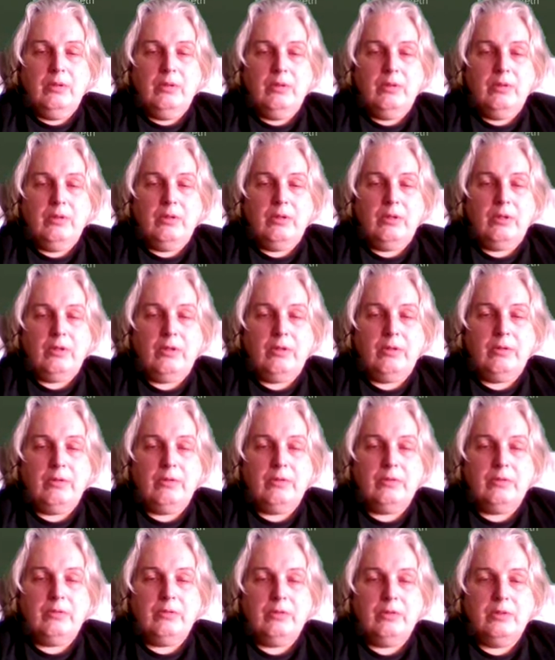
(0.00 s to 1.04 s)
Ugh
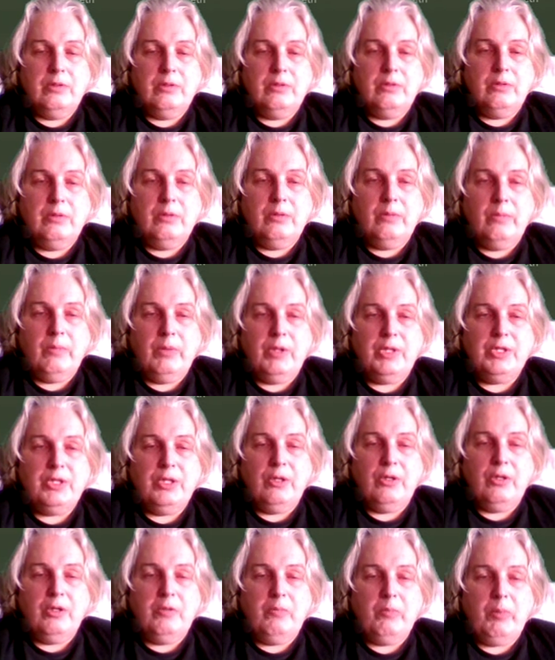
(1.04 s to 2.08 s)
bunch
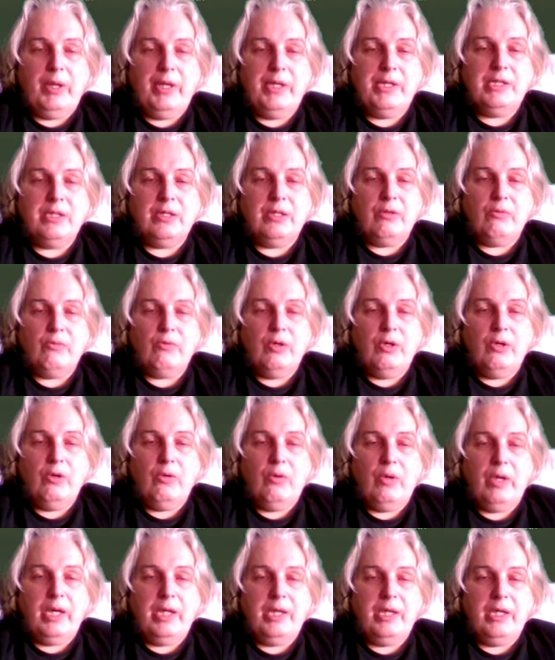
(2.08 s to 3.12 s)
of good plays in a row
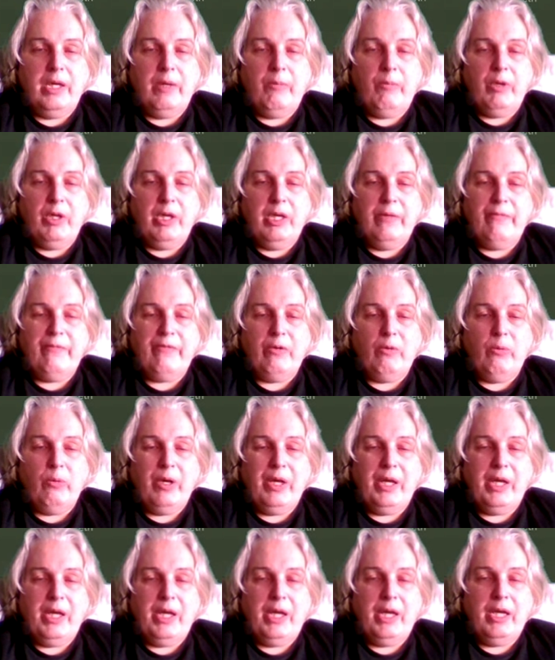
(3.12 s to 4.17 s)
and then we give it
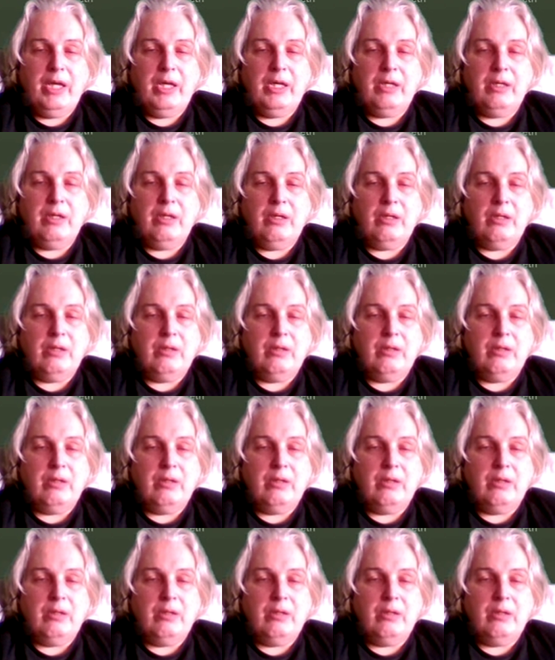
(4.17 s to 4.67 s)
away and